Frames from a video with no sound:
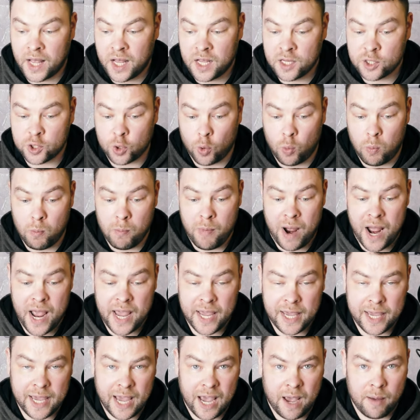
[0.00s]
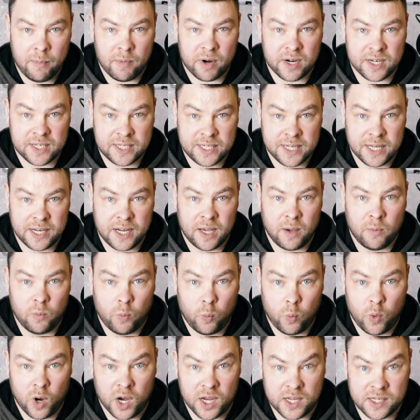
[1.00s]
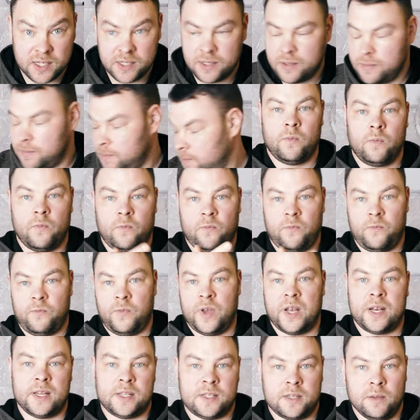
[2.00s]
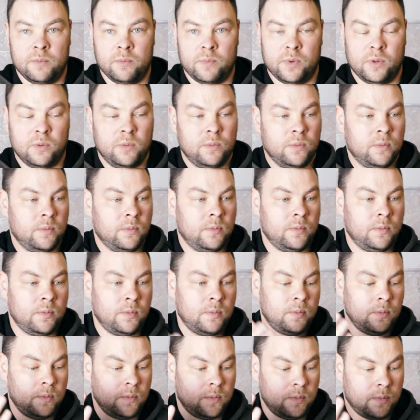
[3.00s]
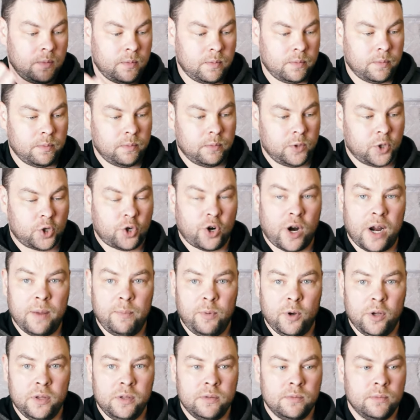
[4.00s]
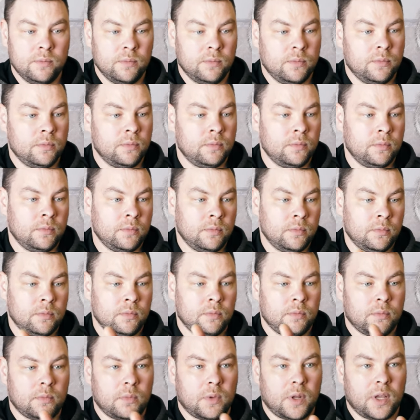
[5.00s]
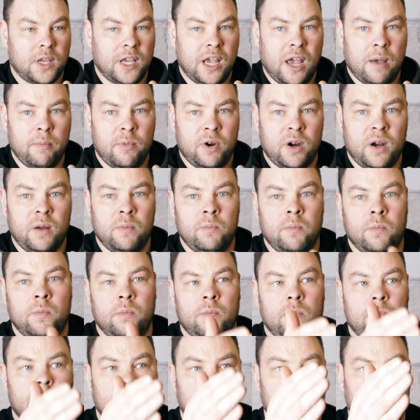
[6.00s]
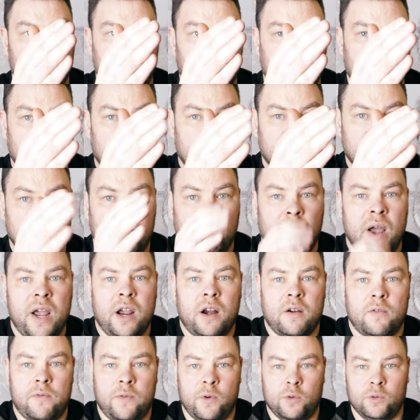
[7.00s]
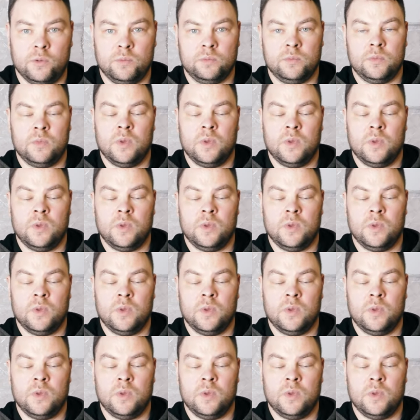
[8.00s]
So my camera setup was very simple: tripod, camera, and the microphone.